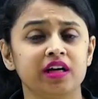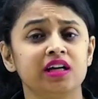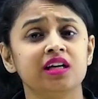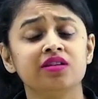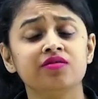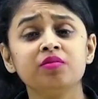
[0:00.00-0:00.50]

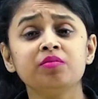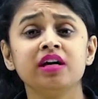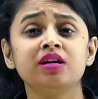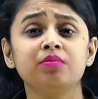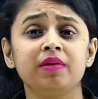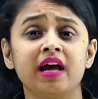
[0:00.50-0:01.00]
He even made
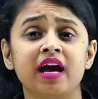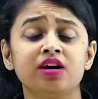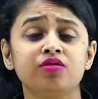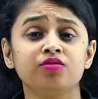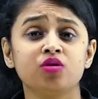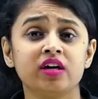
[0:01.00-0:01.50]
a plan
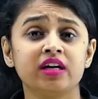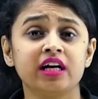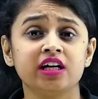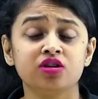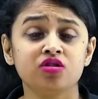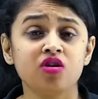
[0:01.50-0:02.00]
of not getting